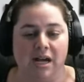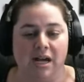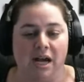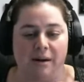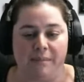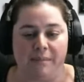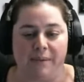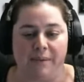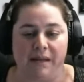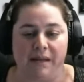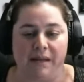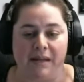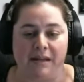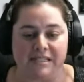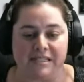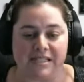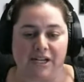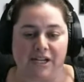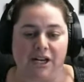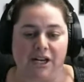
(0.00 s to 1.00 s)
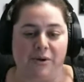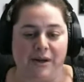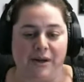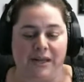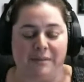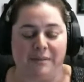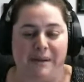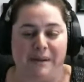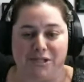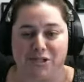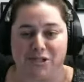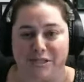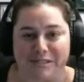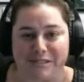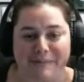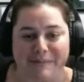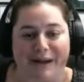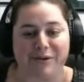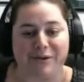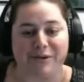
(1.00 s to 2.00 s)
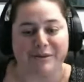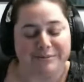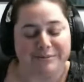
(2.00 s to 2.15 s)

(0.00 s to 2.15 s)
um, and things that go in a patient's